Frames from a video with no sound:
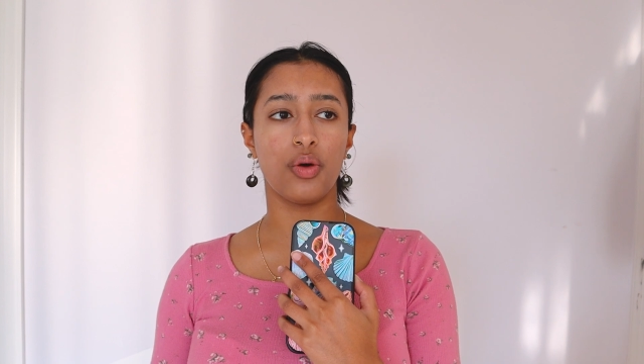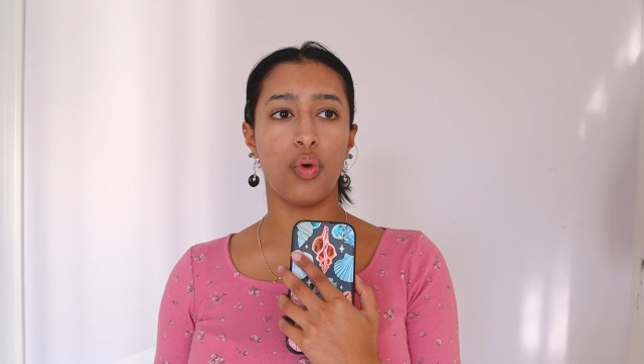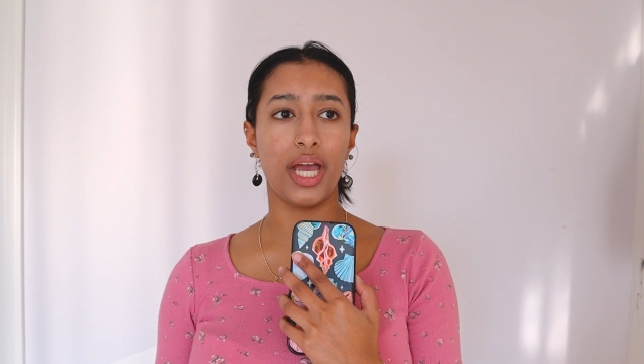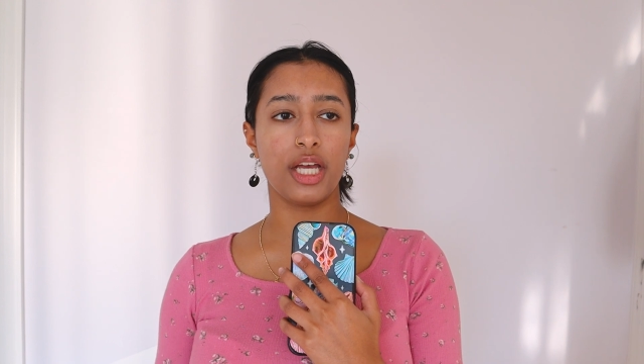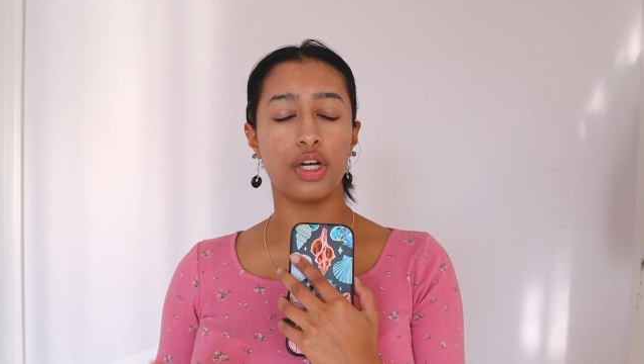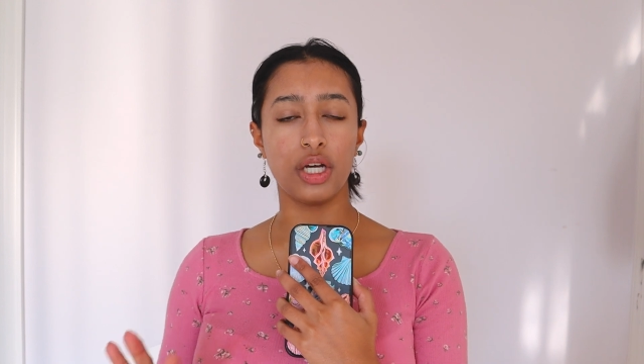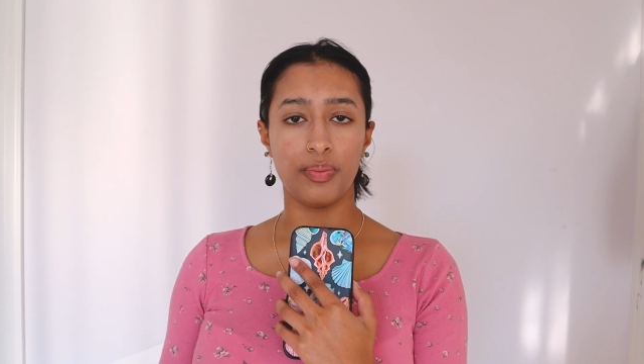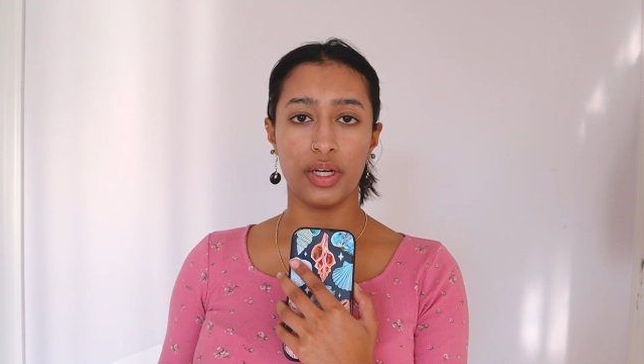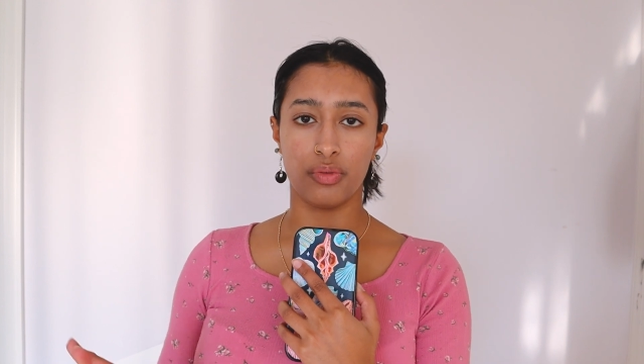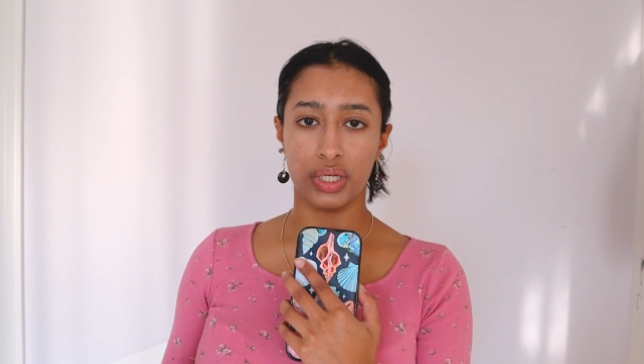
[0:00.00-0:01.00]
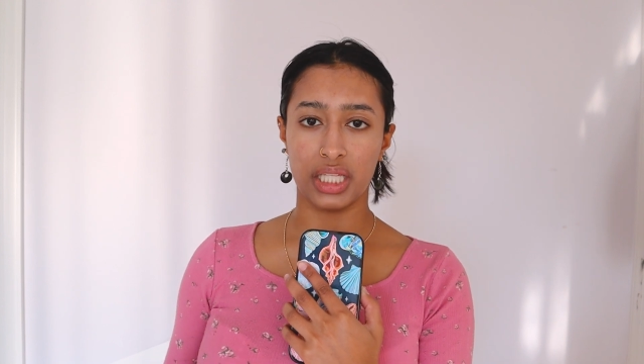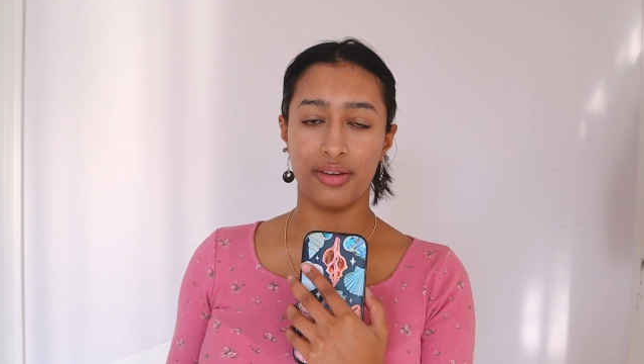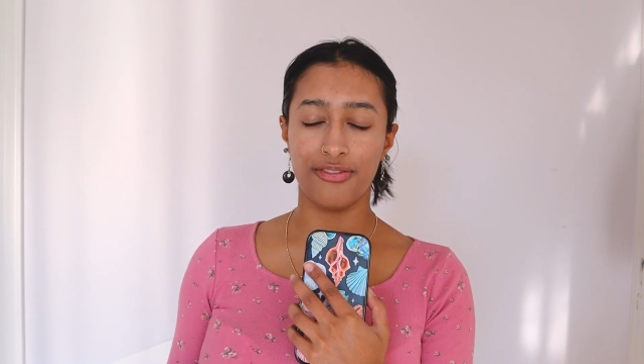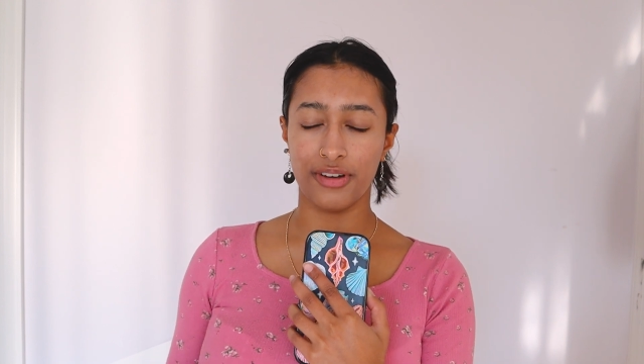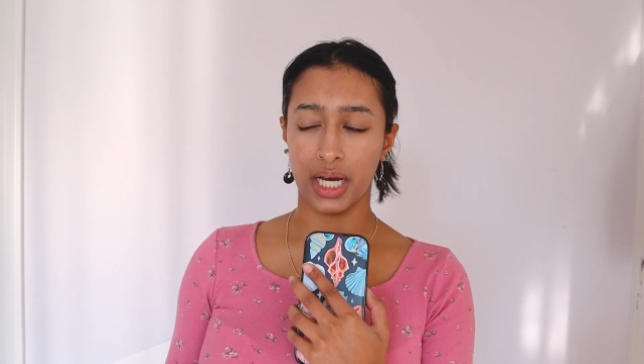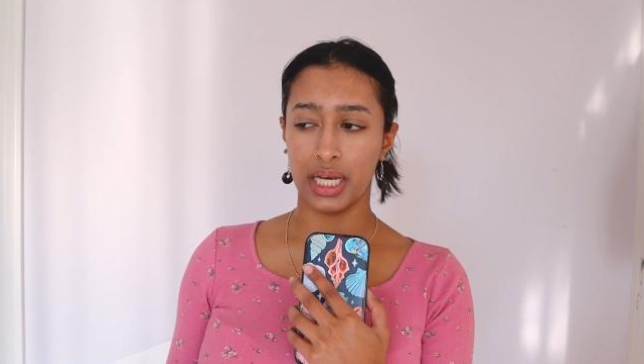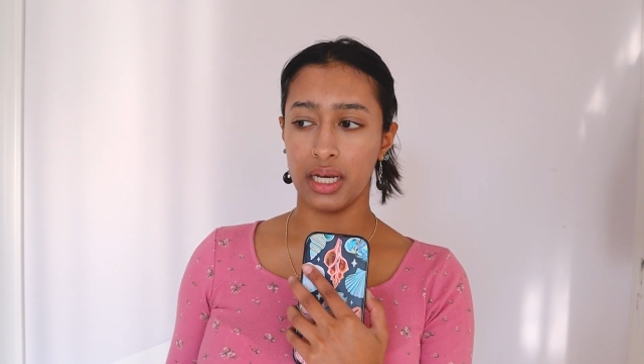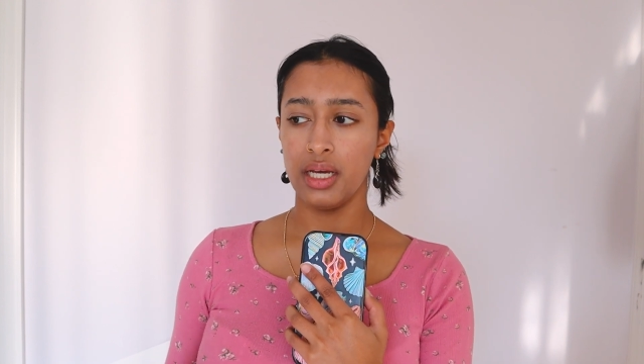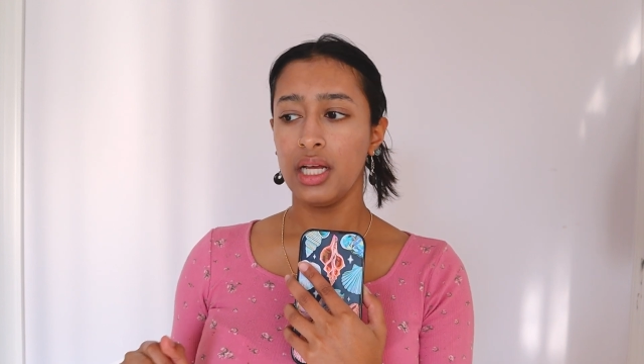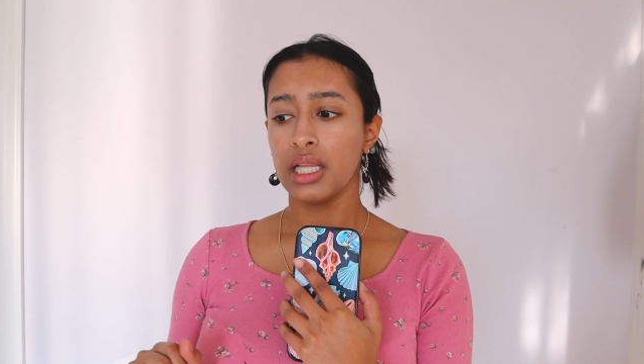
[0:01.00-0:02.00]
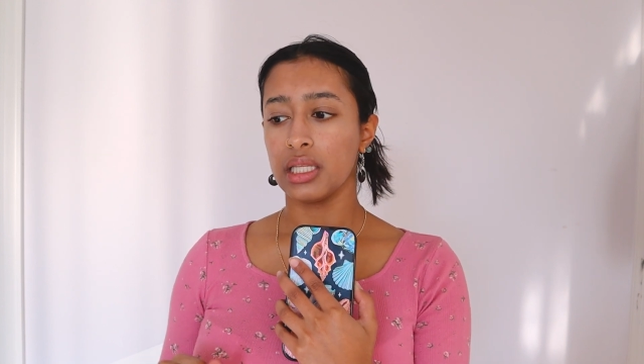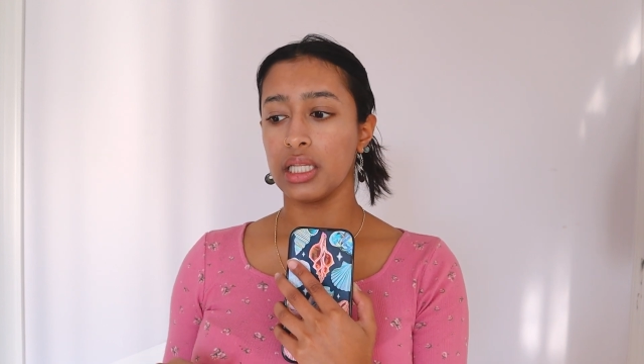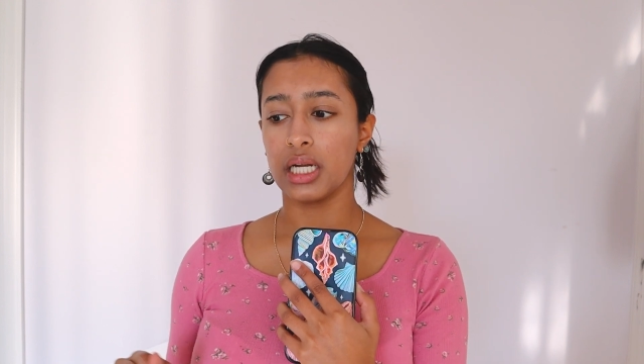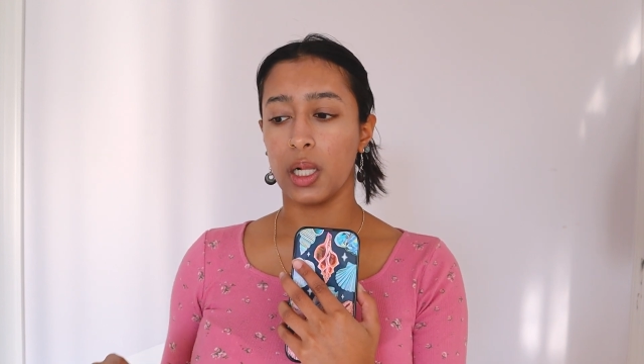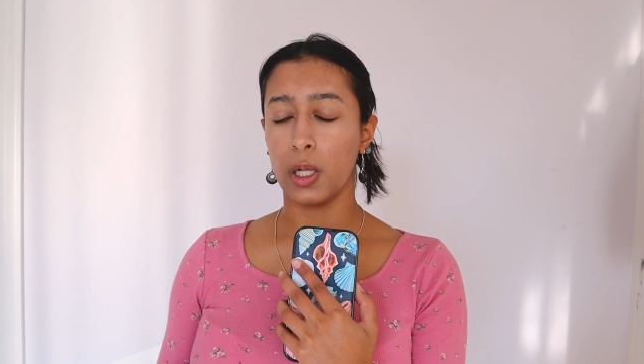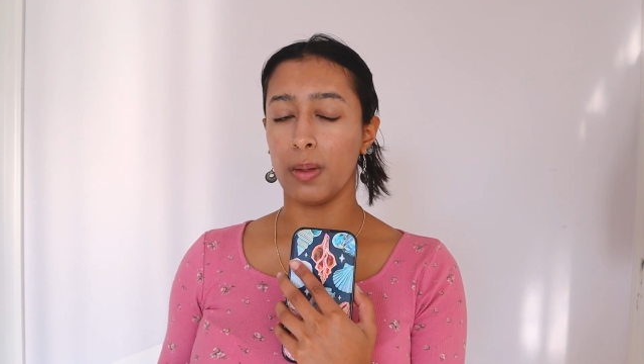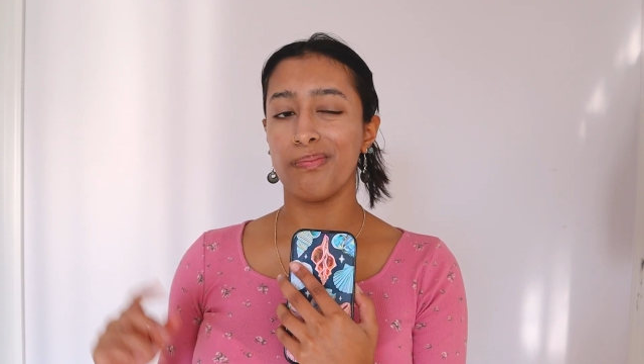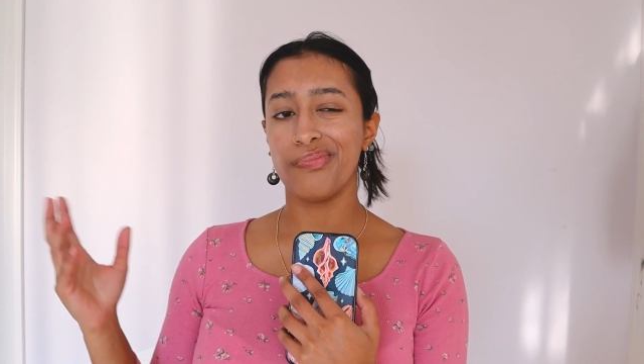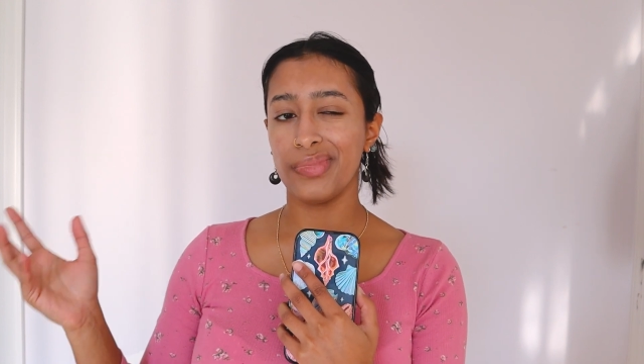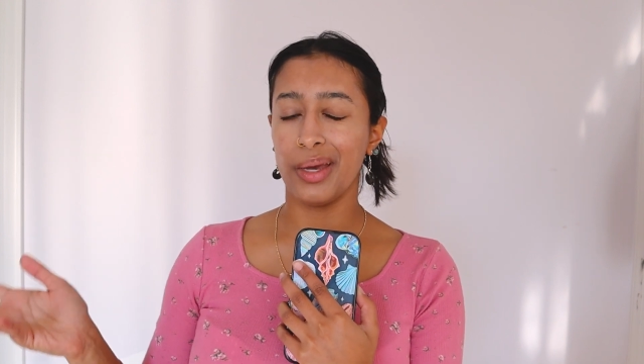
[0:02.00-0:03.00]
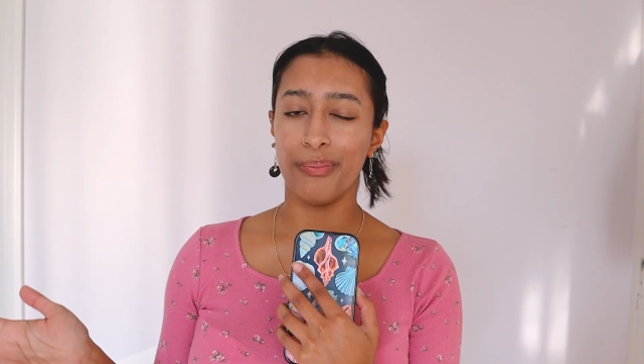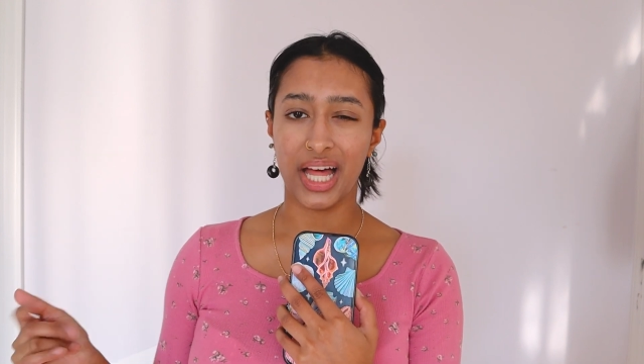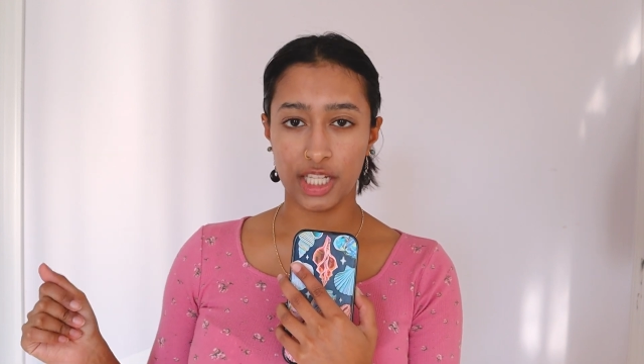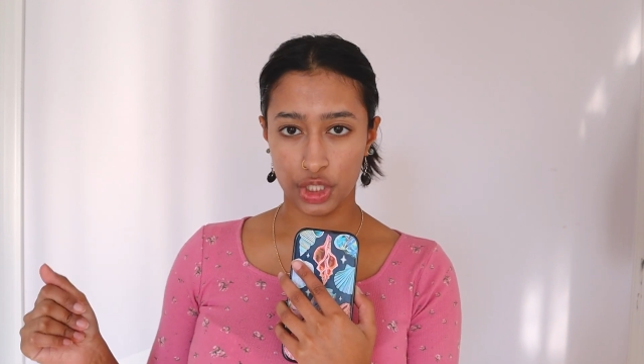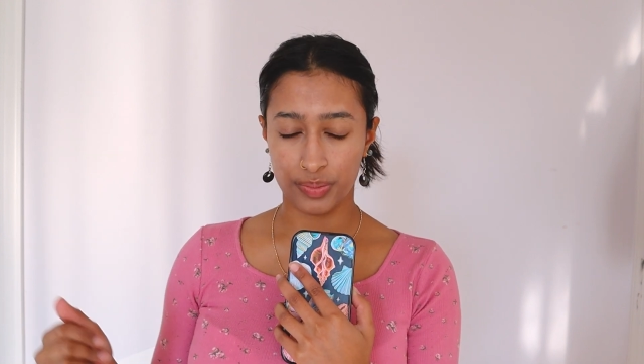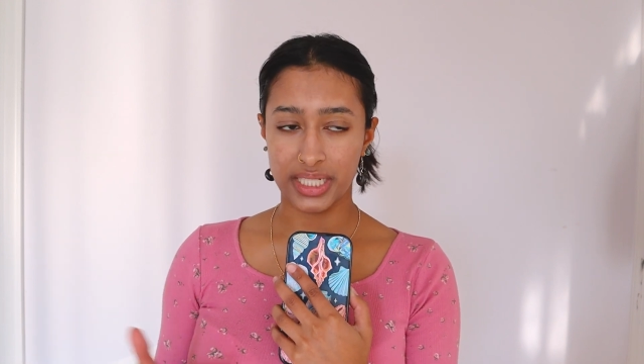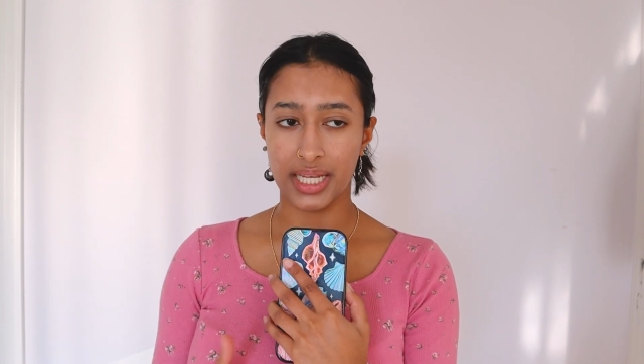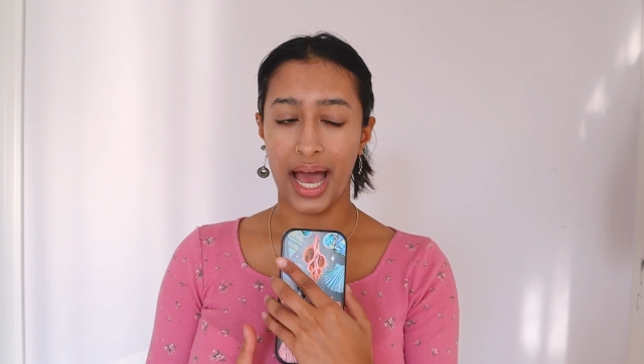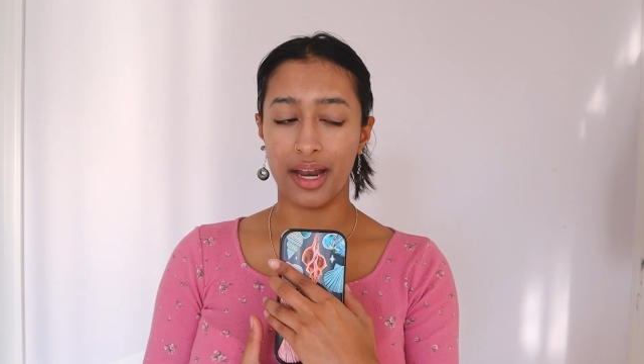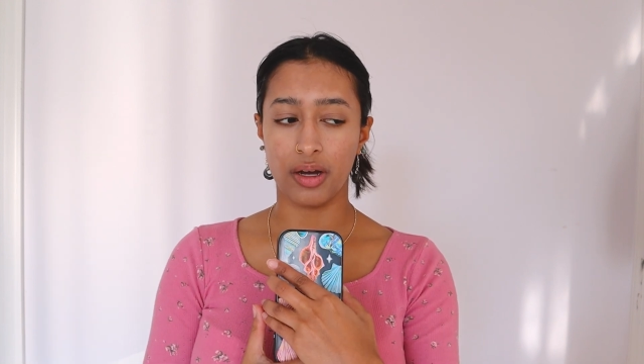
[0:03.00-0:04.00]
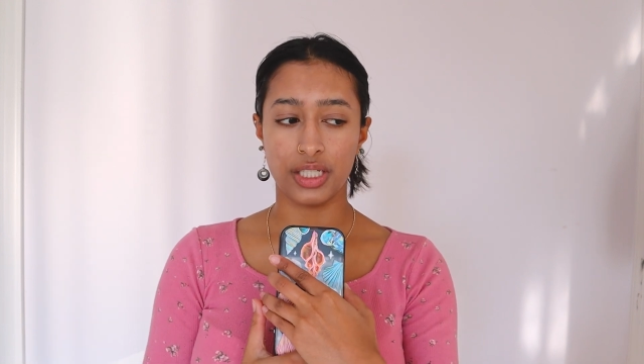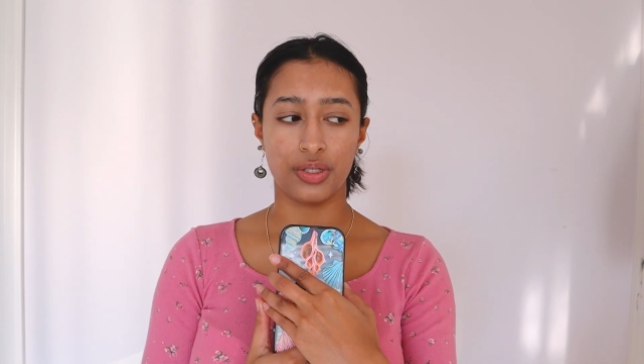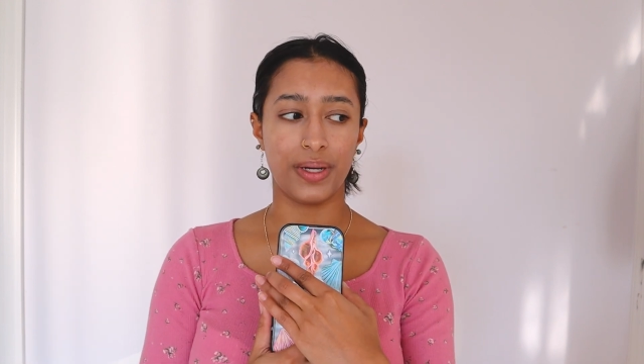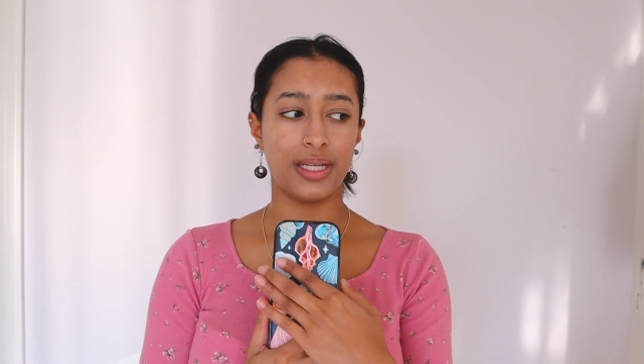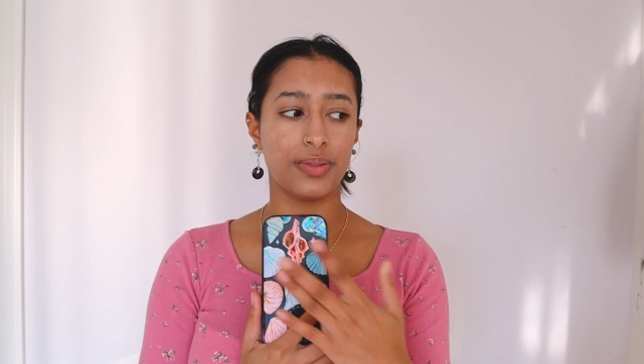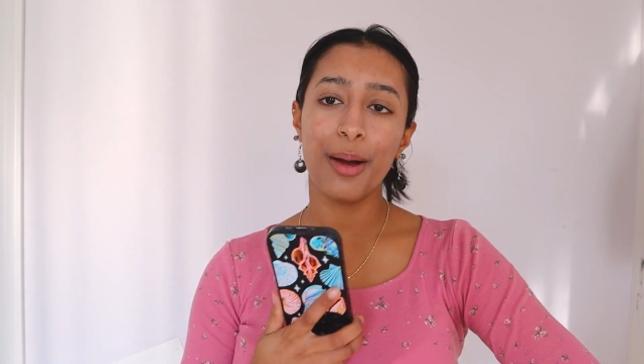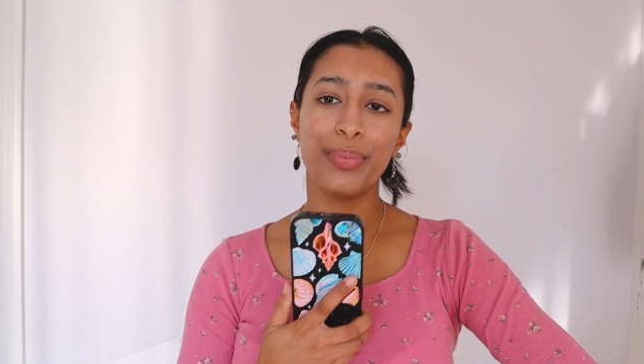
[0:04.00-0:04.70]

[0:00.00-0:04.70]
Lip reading: the white could be a really fun little embellishment to add on to it.